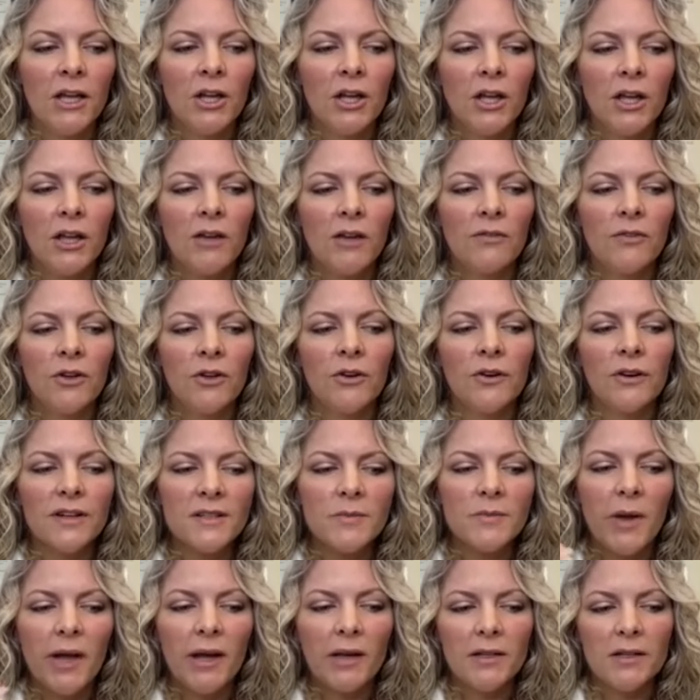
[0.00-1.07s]
if you're
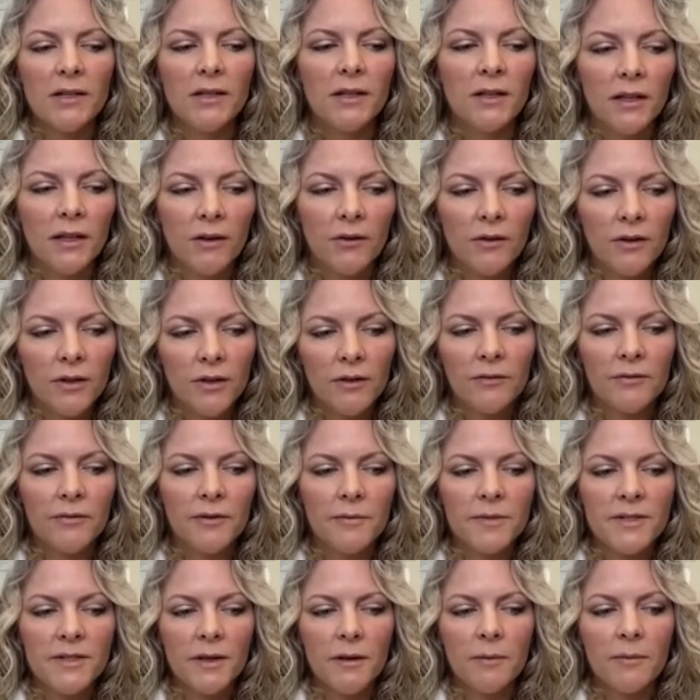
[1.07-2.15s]
expecting an outcome
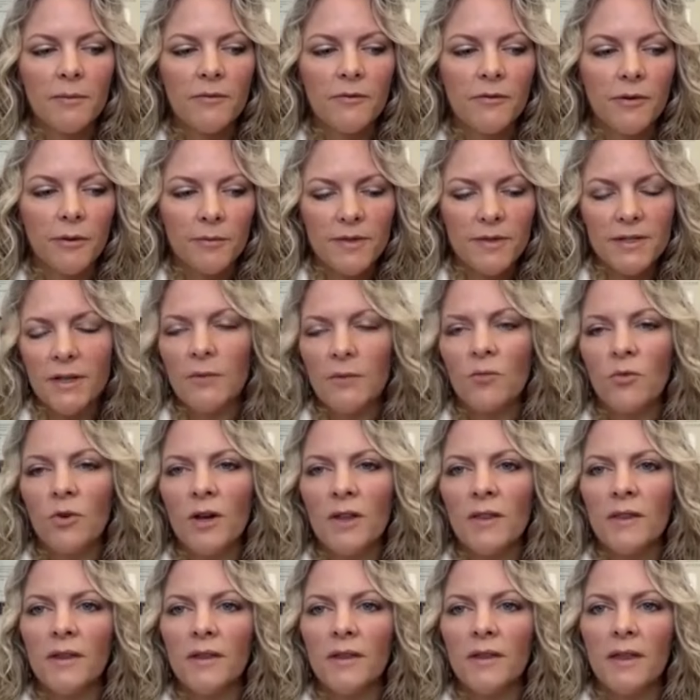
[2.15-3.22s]
from
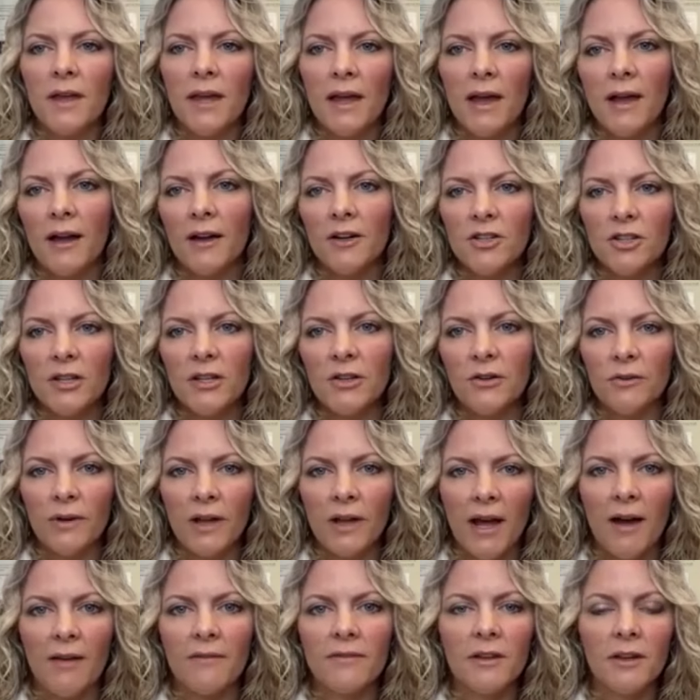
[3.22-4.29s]
someone that they actually don't
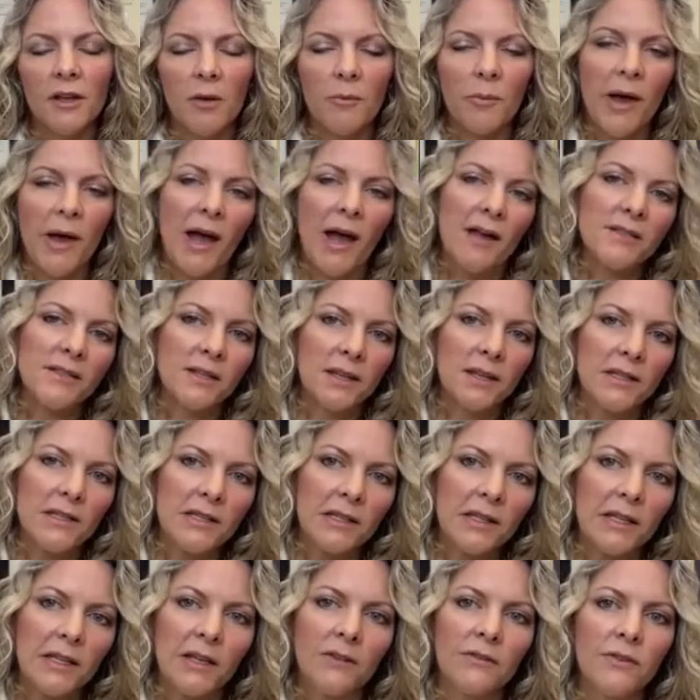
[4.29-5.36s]
have the capacity to
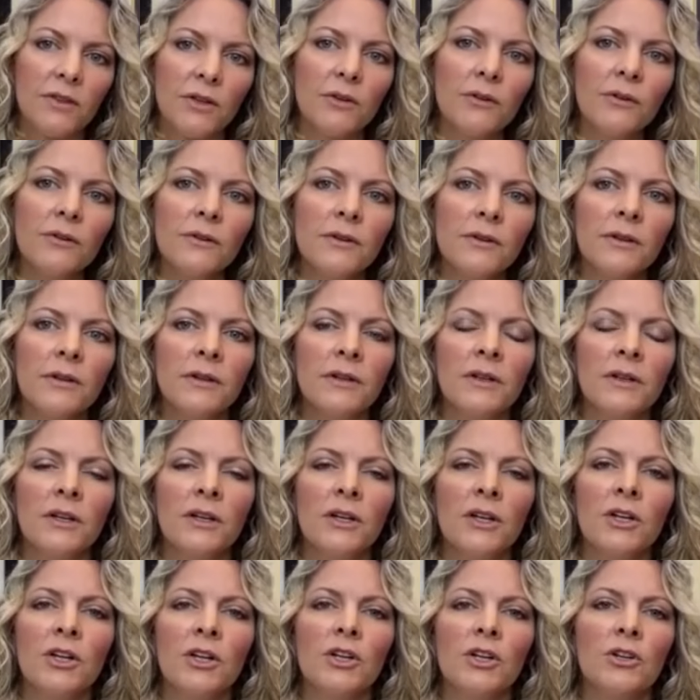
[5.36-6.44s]
give you,
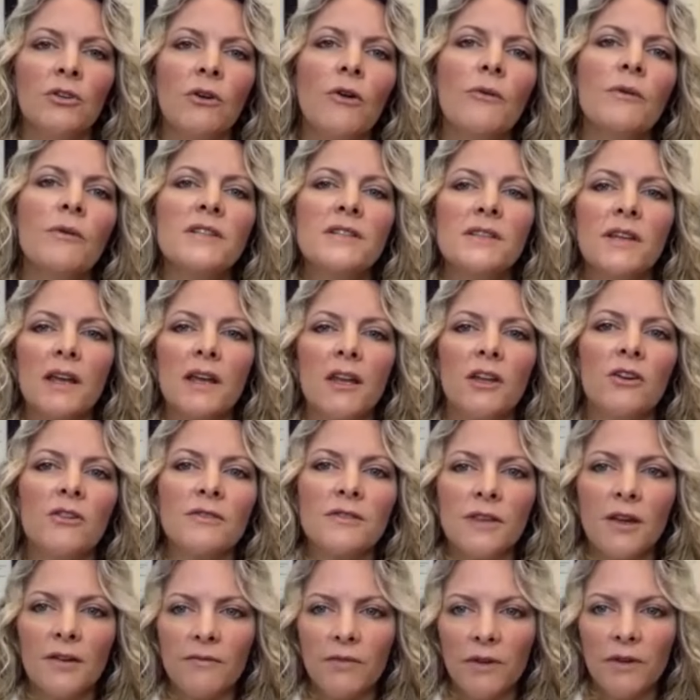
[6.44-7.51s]
you're always setting
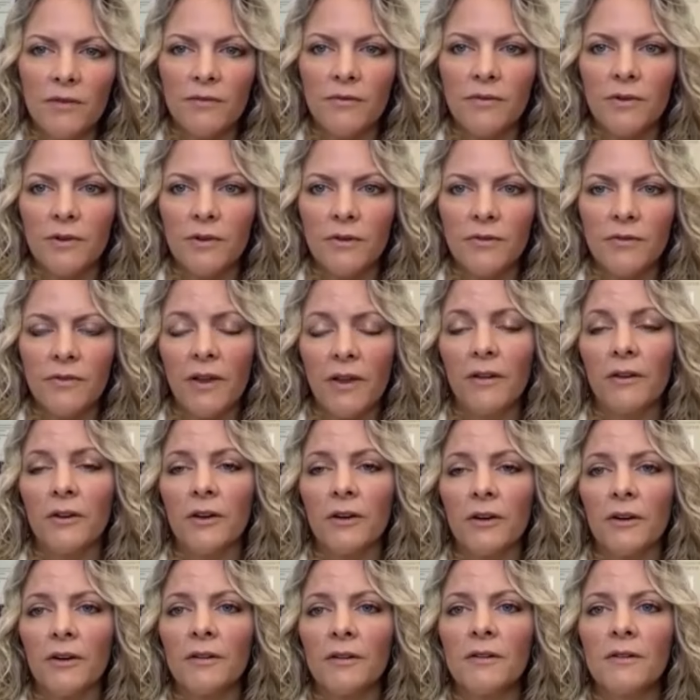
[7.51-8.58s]
yourself up for
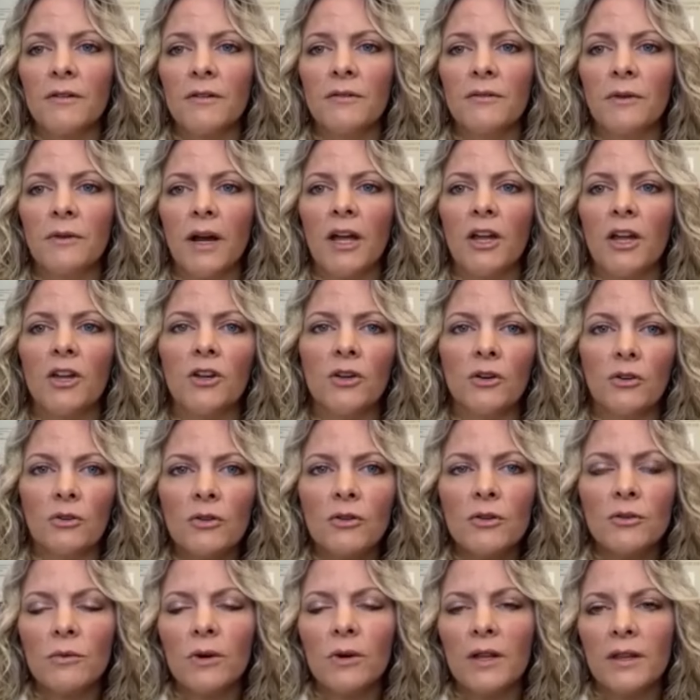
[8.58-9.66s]
failure, right? You're
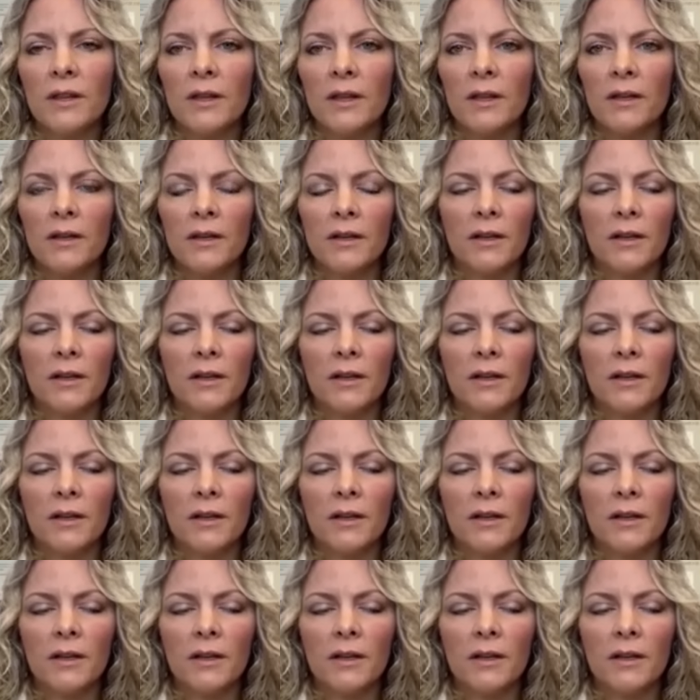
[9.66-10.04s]
the one that